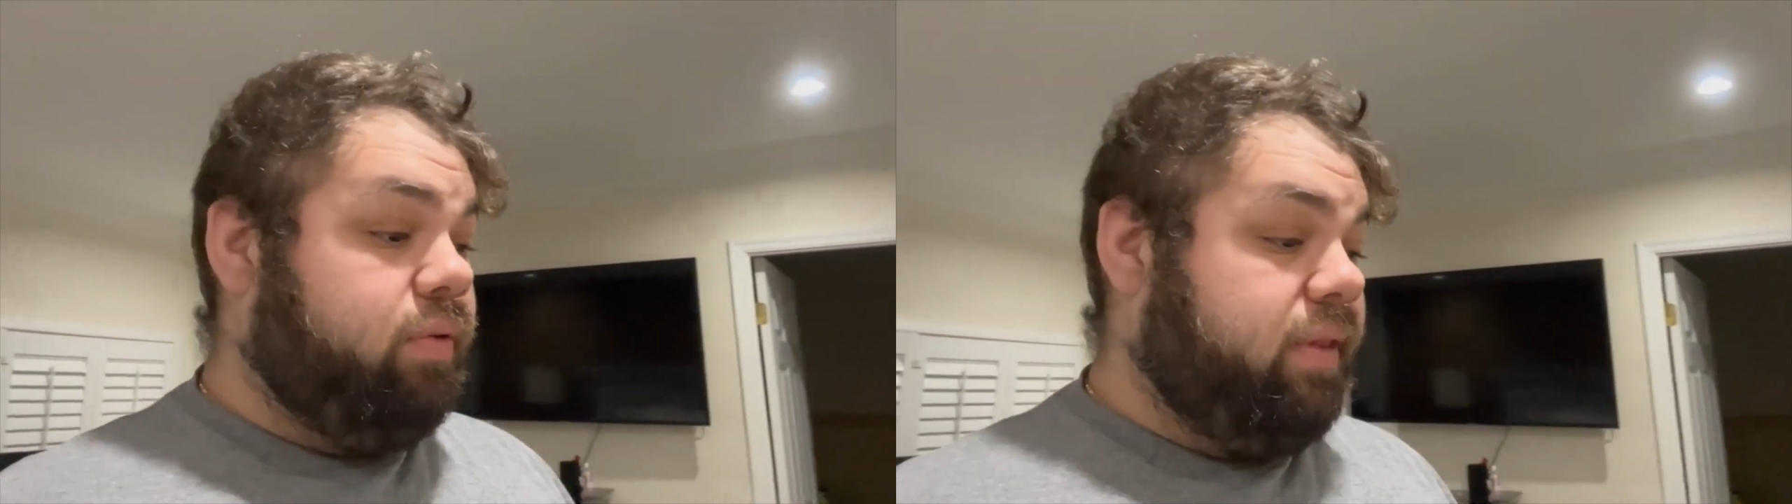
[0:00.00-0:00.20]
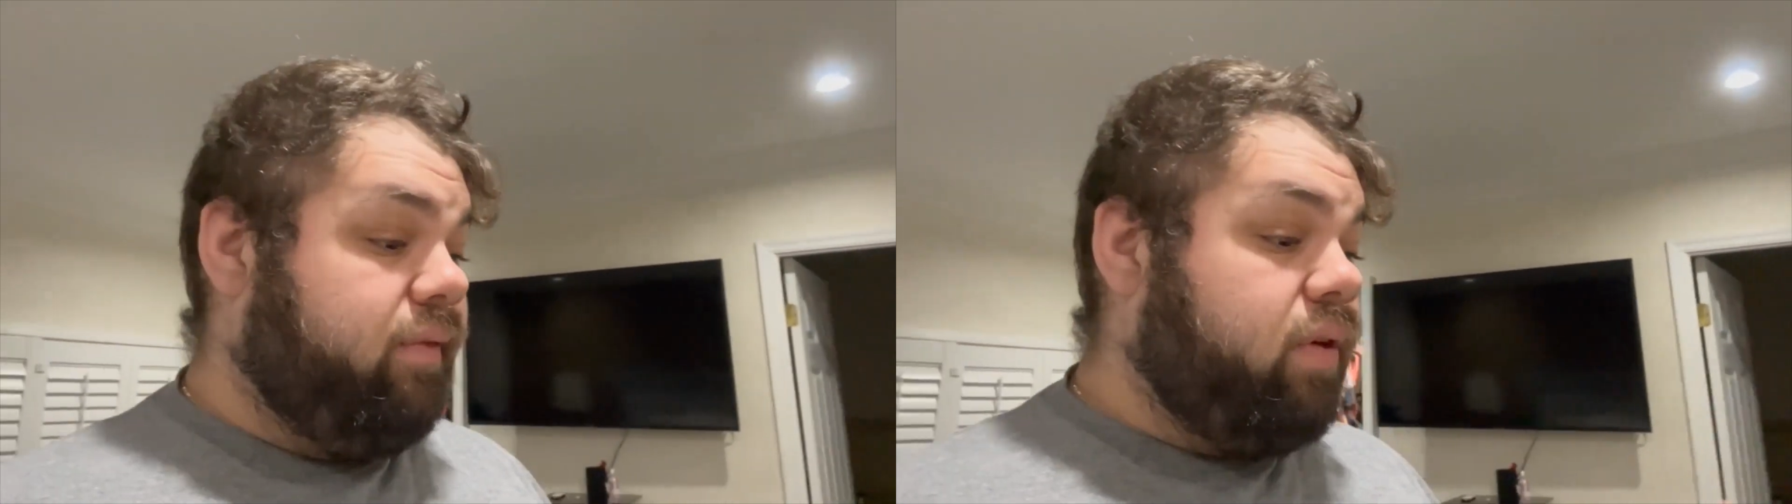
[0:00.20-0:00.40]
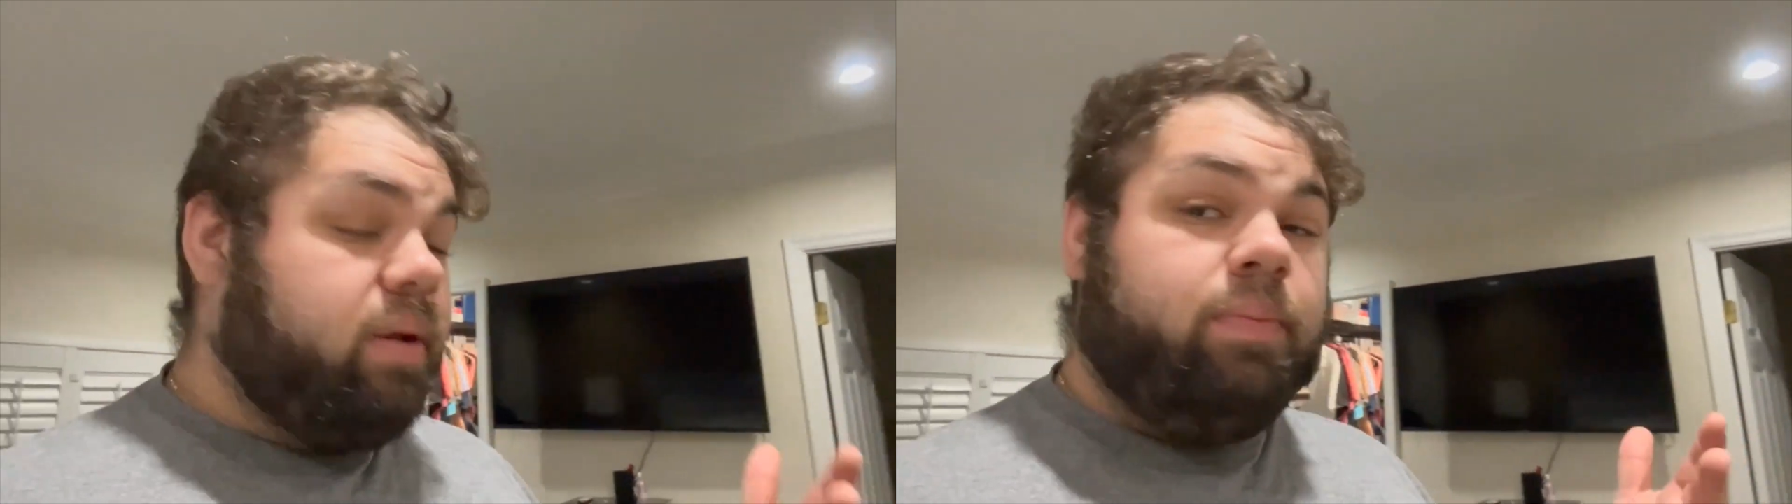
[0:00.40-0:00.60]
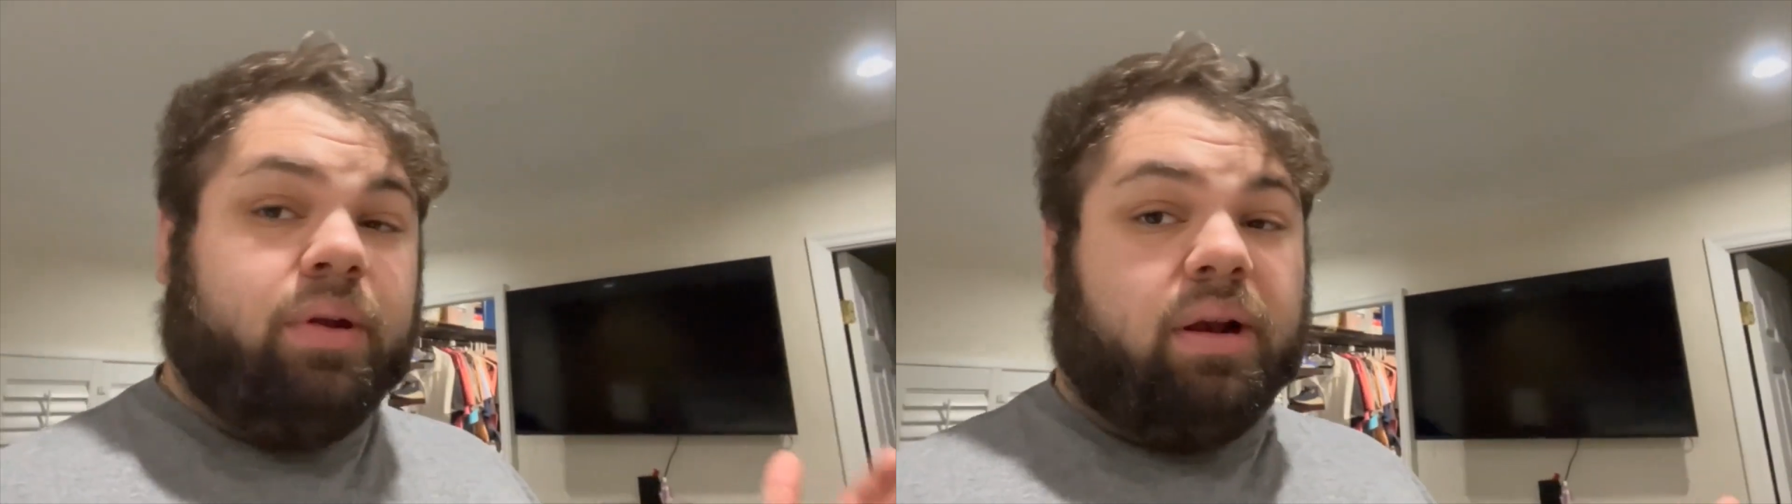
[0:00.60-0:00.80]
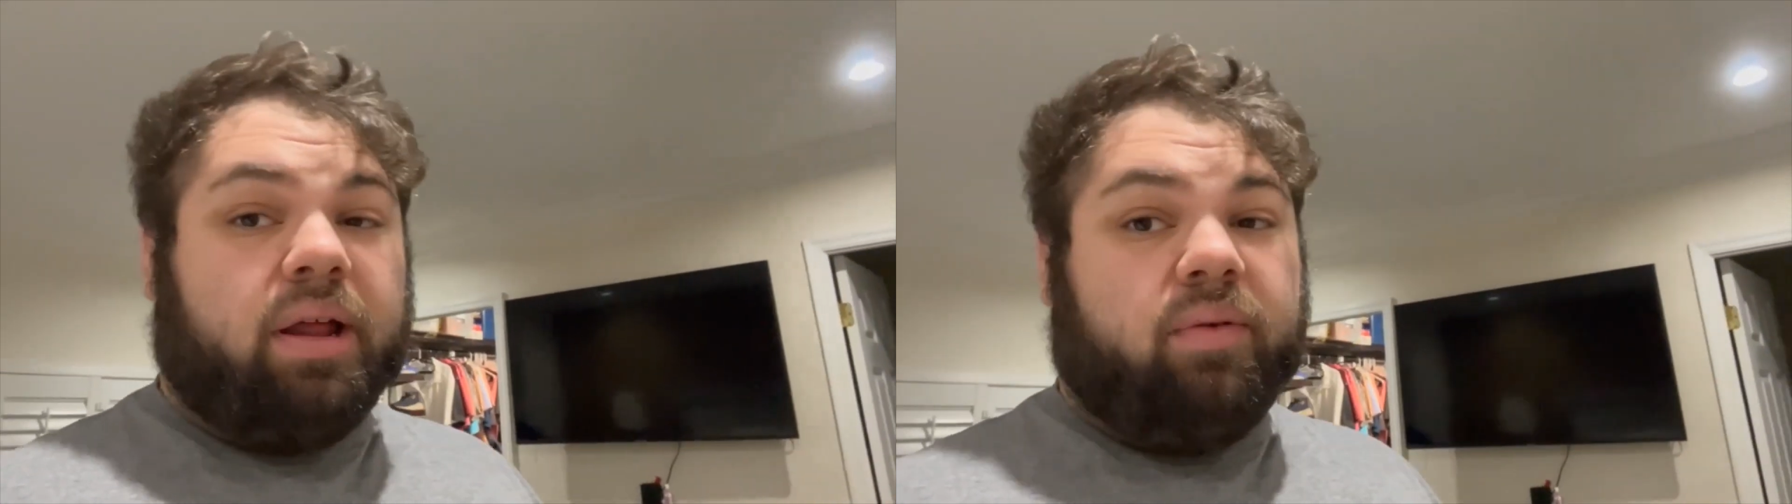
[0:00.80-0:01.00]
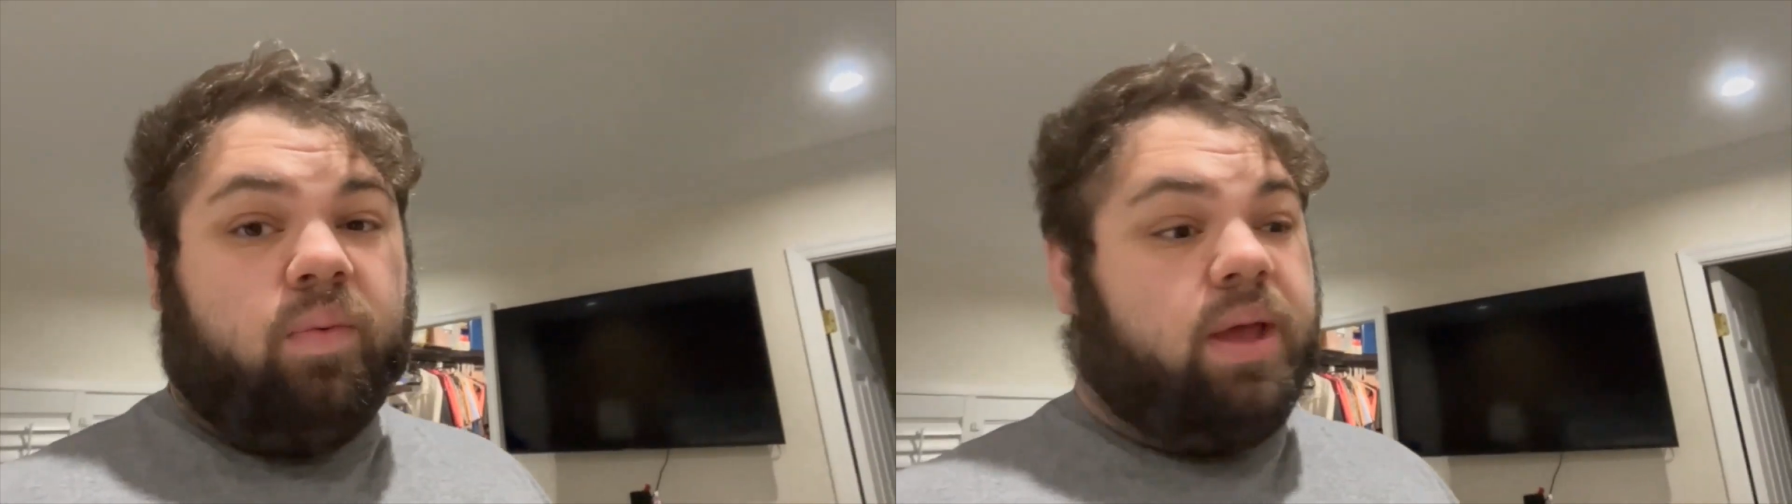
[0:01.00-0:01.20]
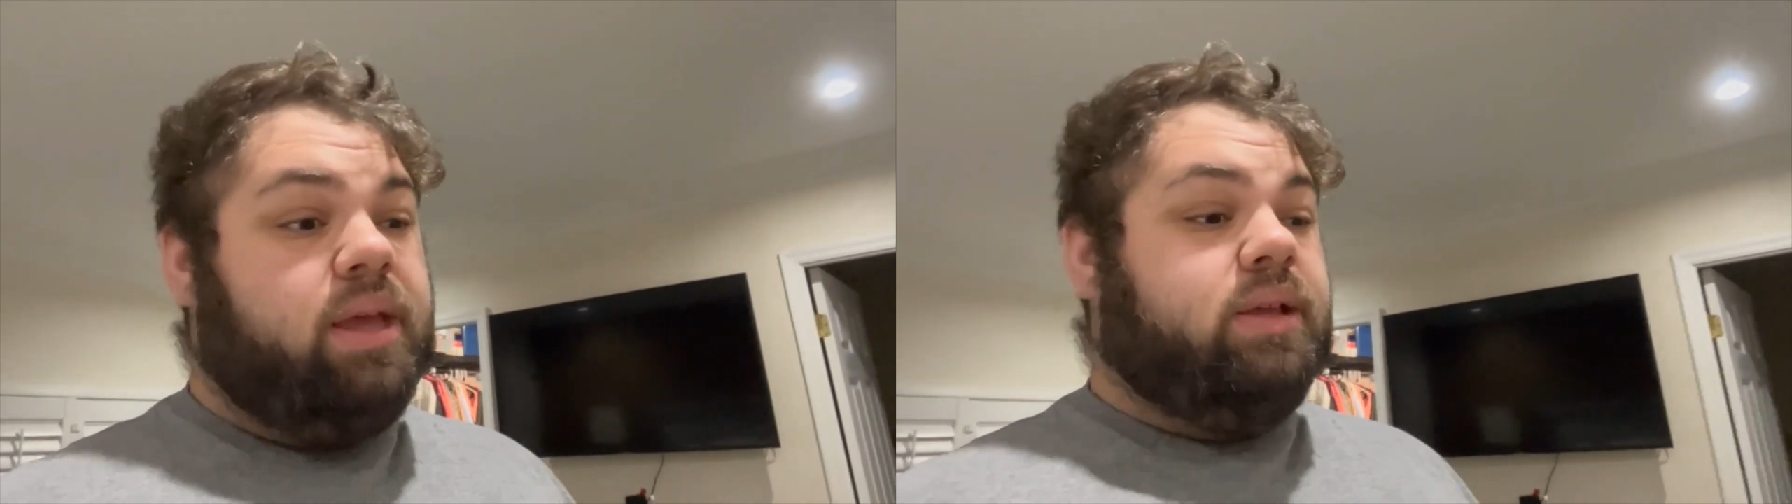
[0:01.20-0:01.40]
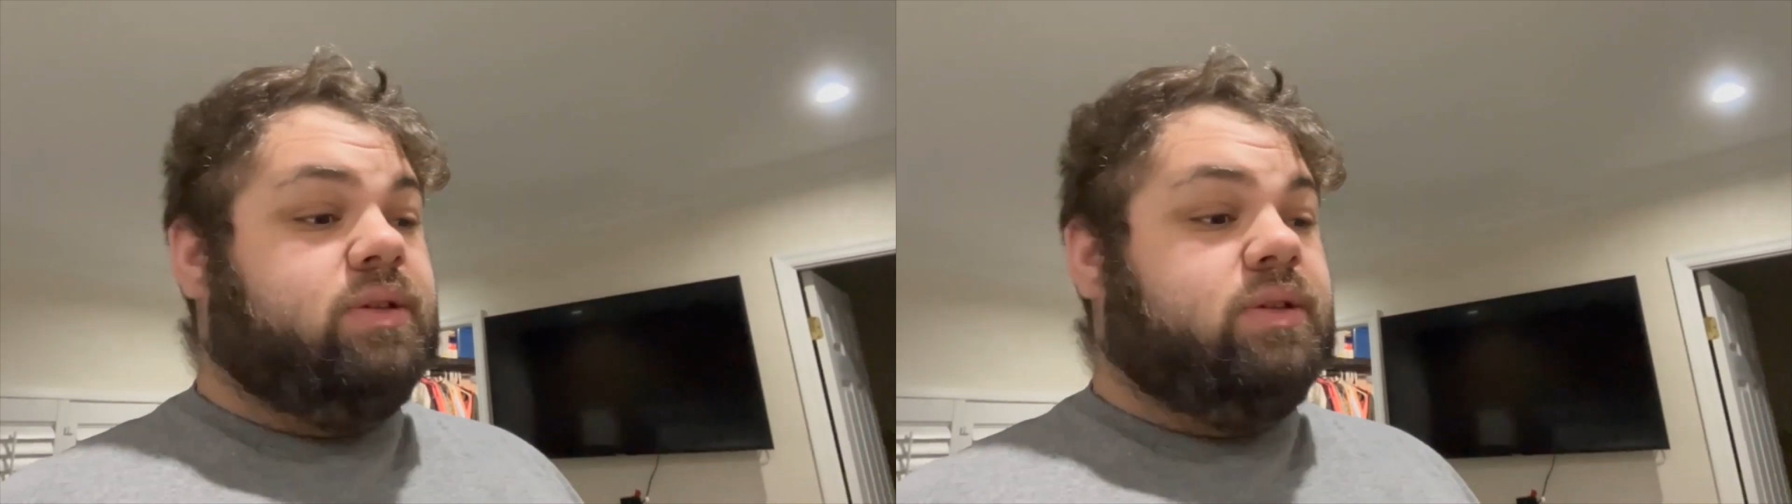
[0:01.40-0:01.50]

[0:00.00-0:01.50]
They've already put a lot of weight,